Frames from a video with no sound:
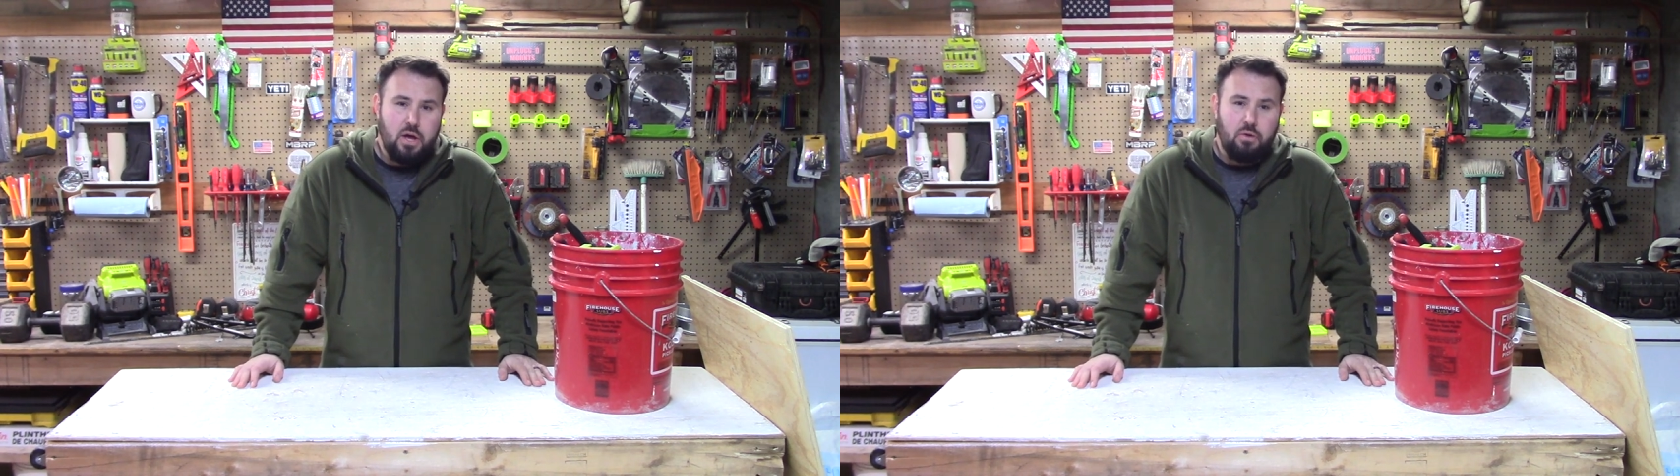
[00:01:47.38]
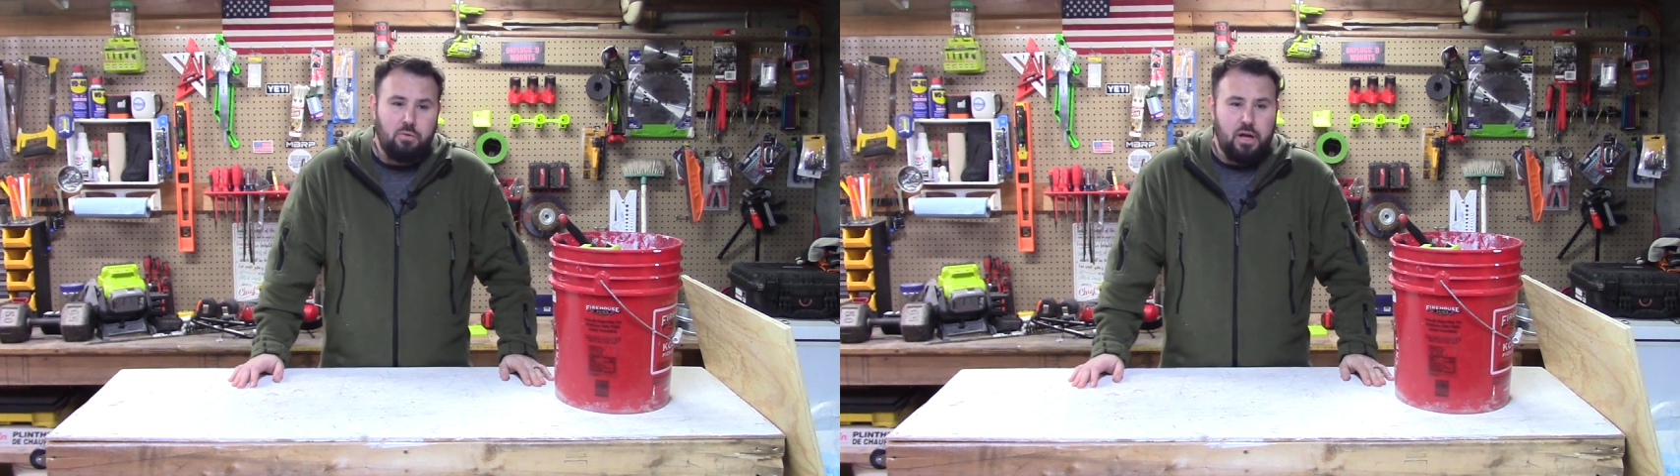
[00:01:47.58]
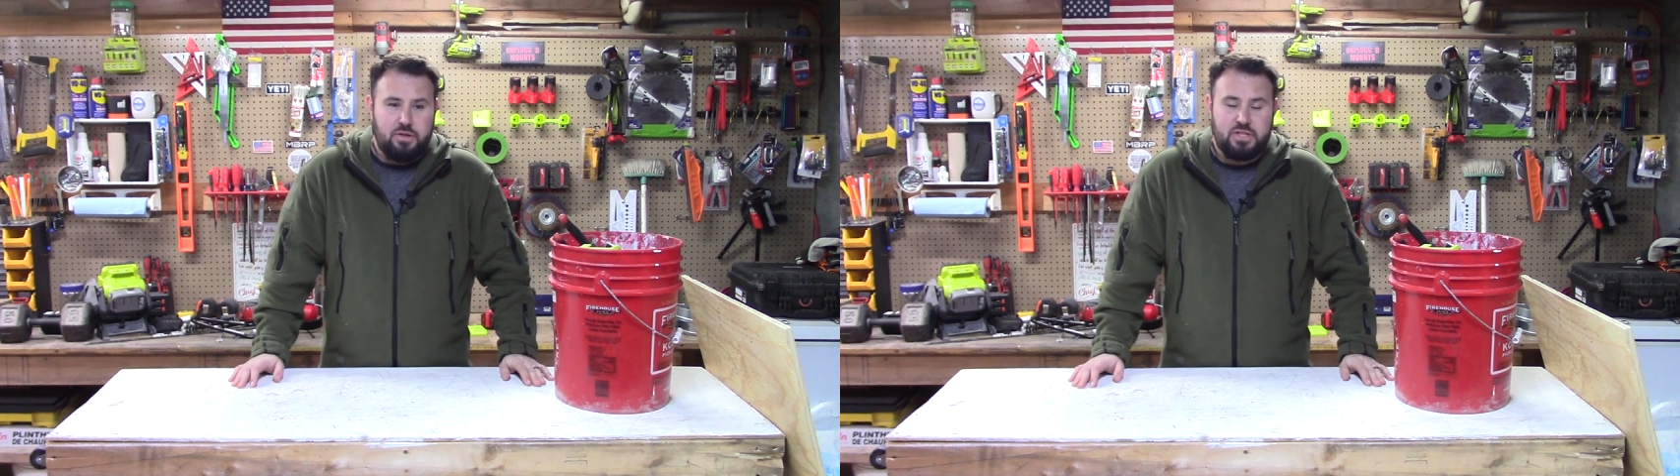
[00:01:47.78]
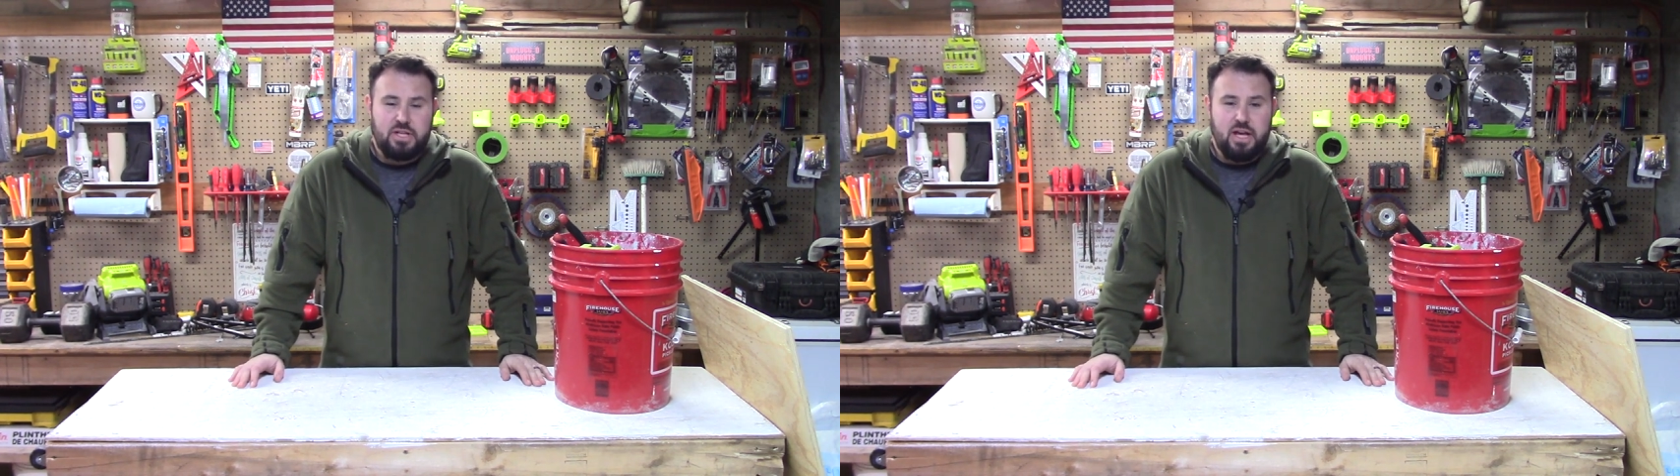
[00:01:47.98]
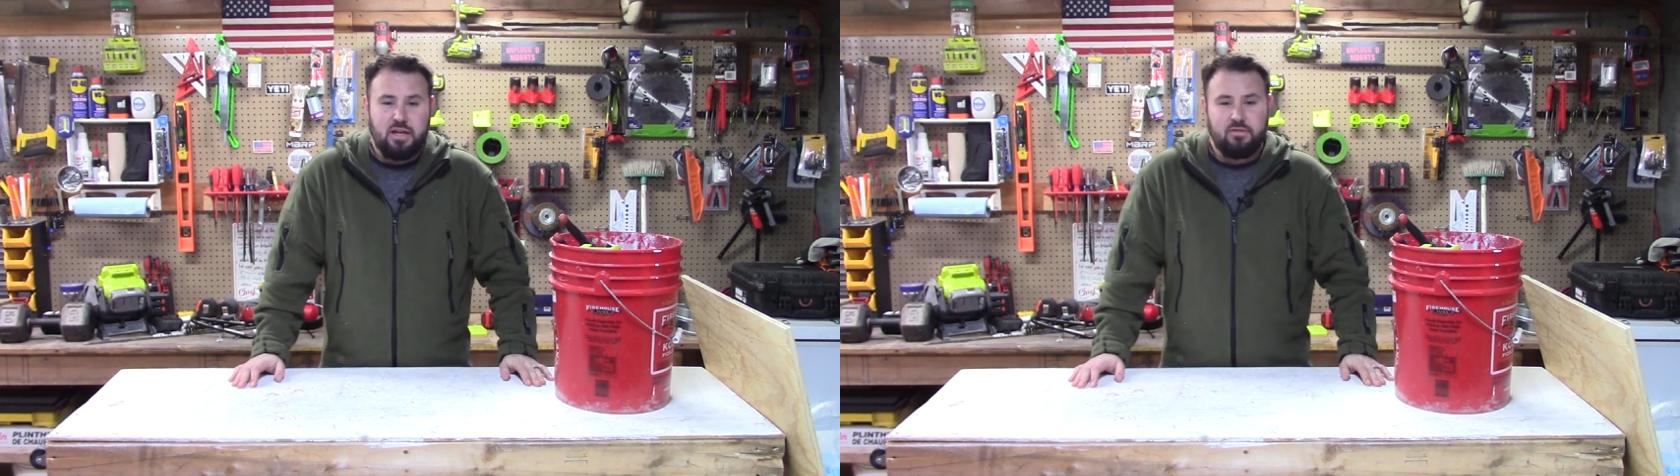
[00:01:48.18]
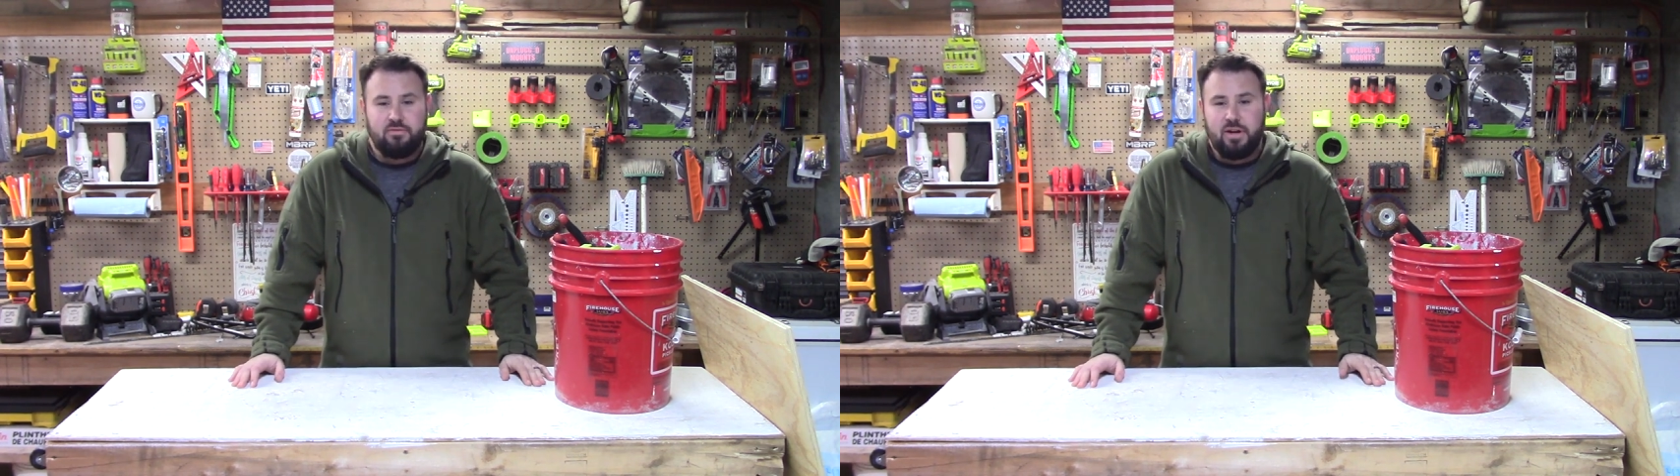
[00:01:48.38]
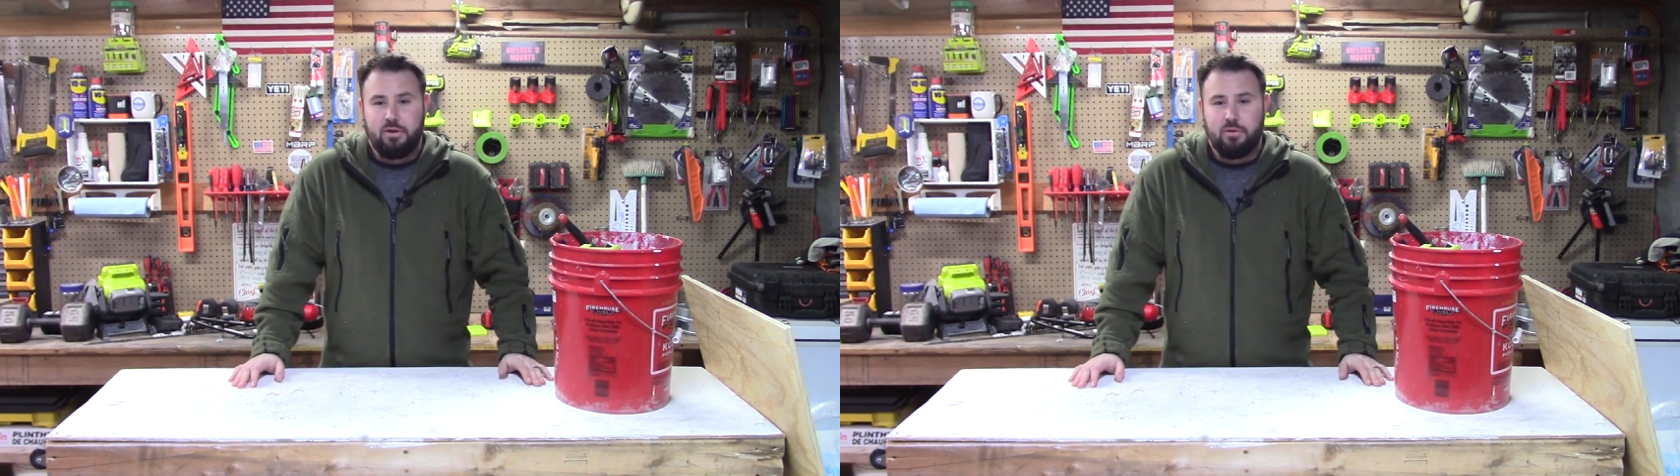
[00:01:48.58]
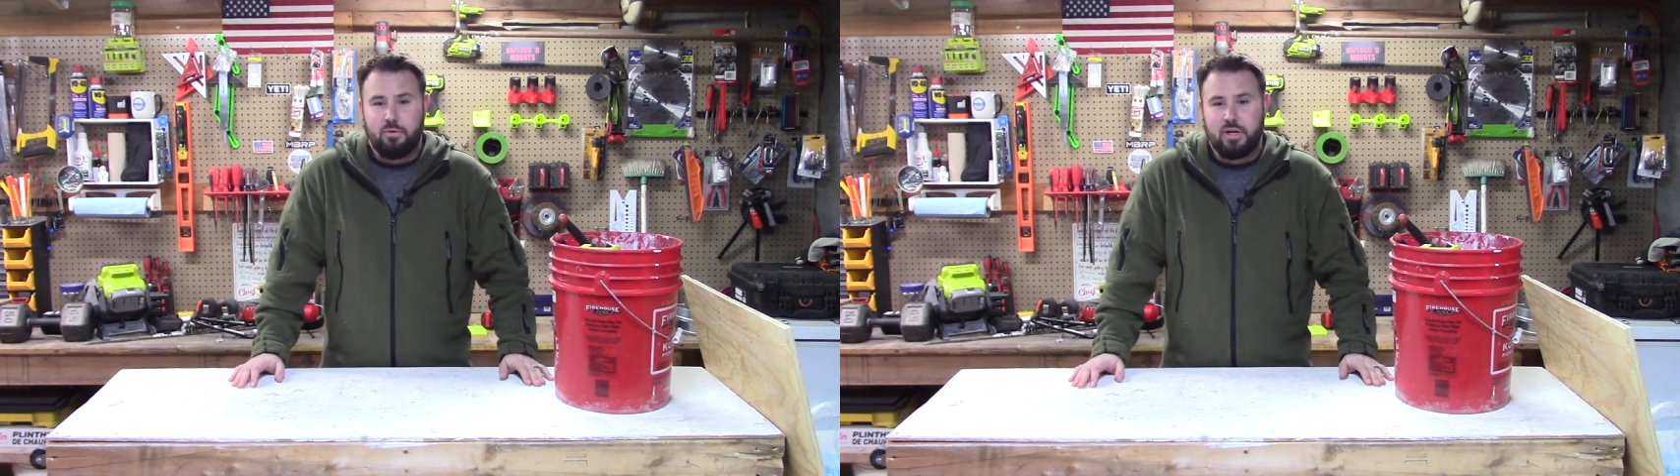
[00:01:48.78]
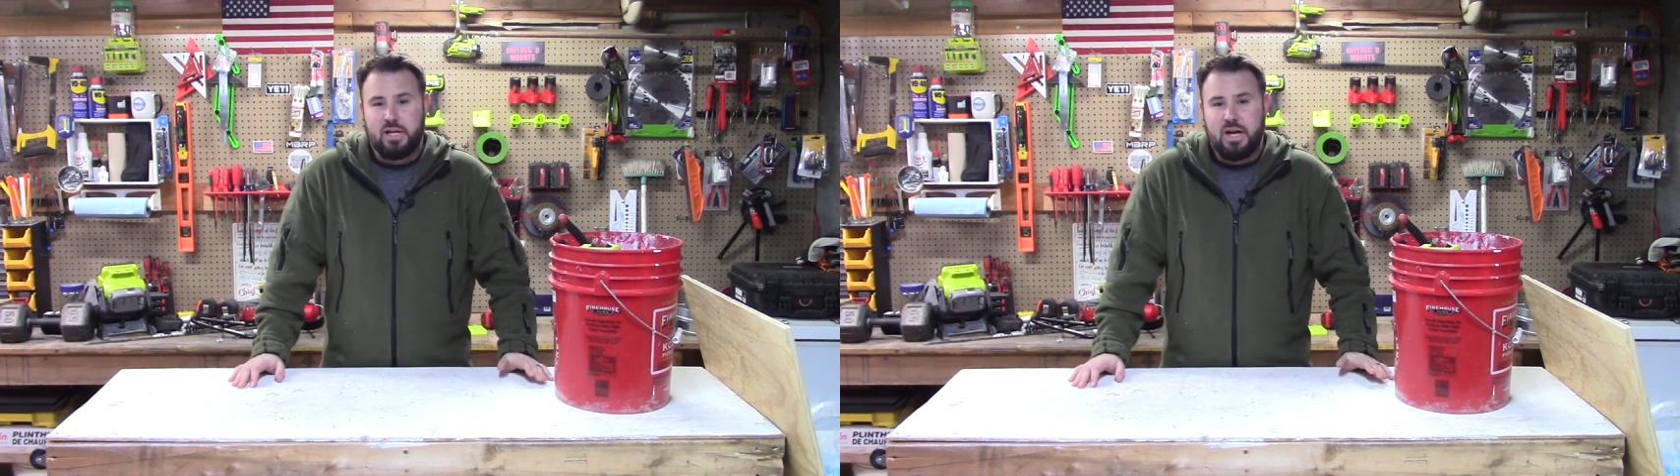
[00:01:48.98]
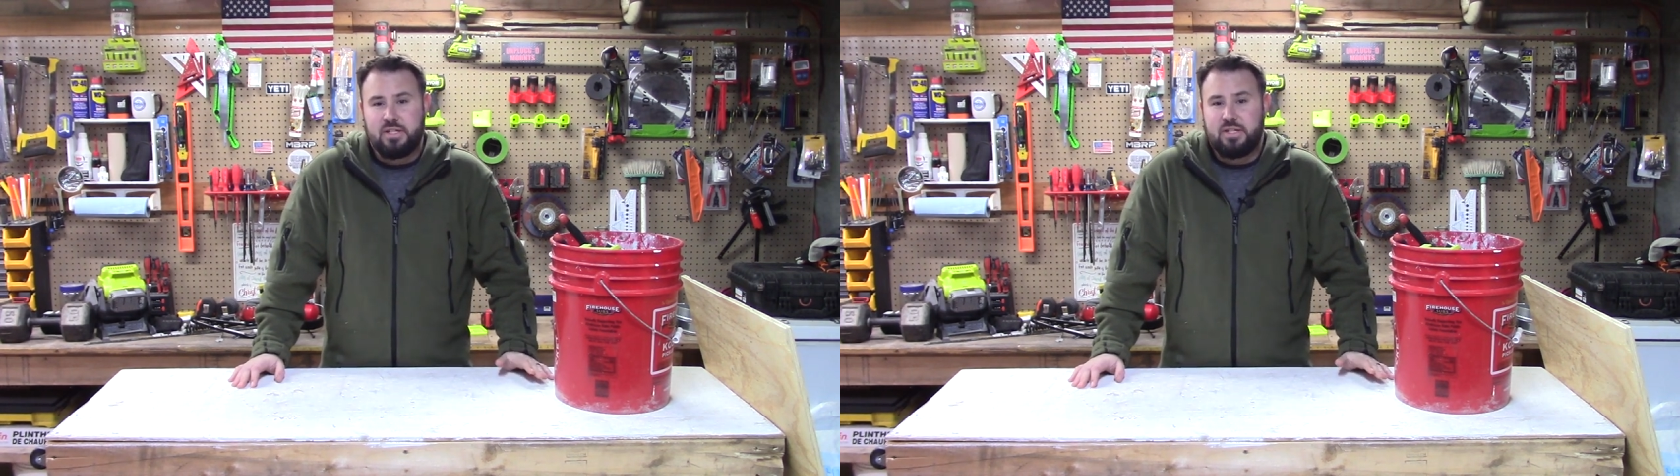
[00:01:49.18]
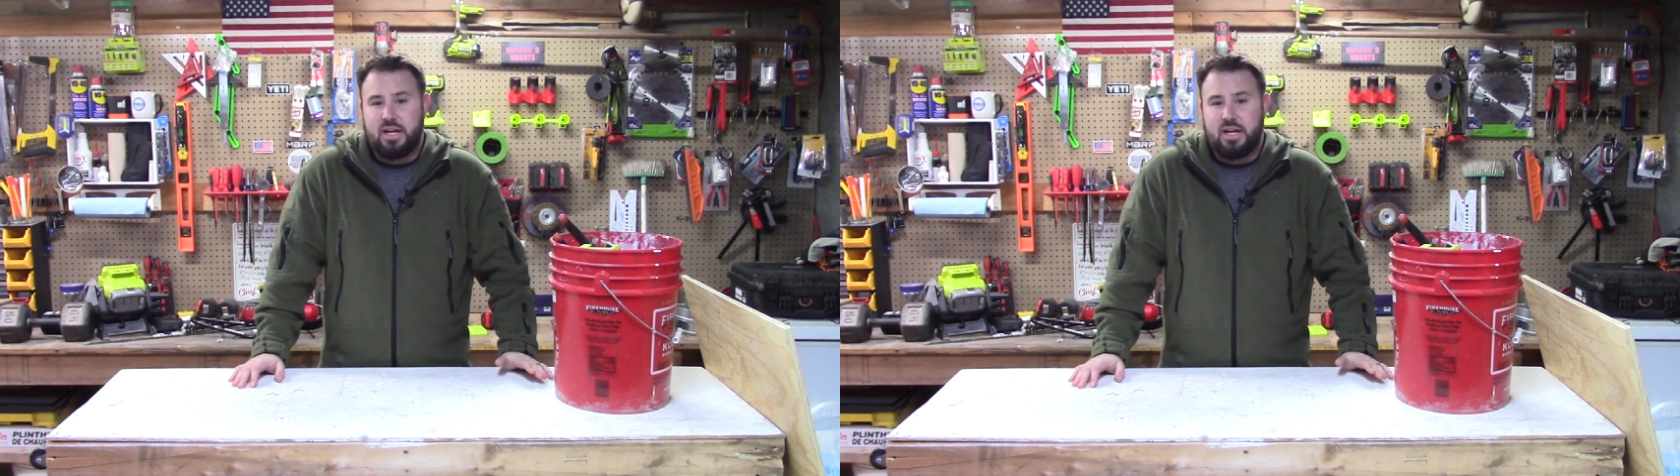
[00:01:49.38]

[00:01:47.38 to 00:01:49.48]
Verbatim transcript: while staying very organized and